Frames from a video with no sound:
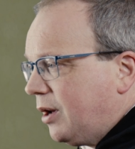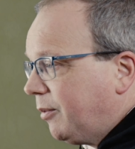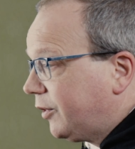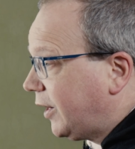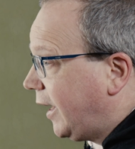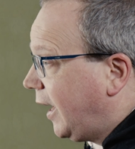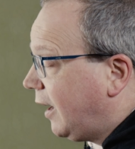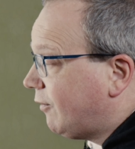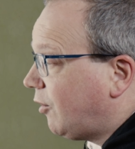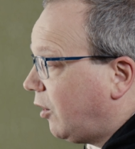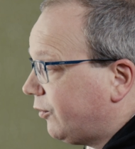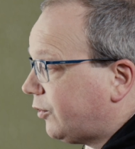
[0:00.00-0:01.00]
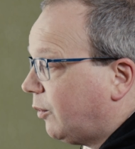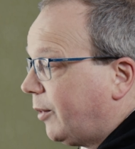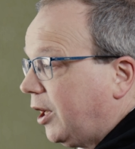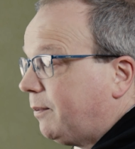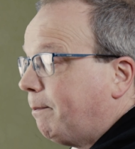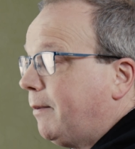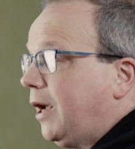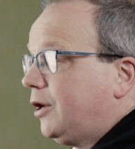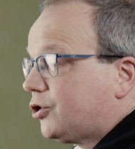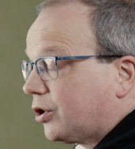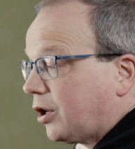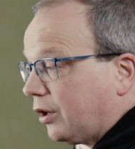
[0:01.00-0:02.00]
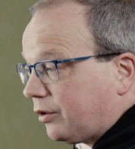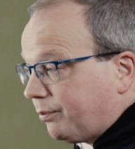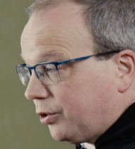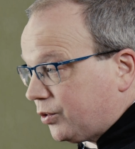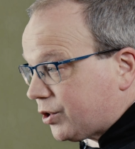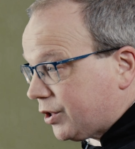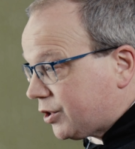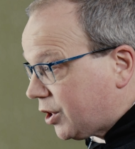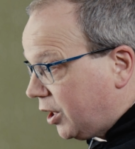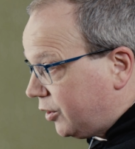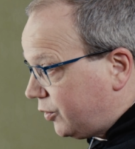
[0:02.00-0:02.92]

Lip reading: but they have also made major contributions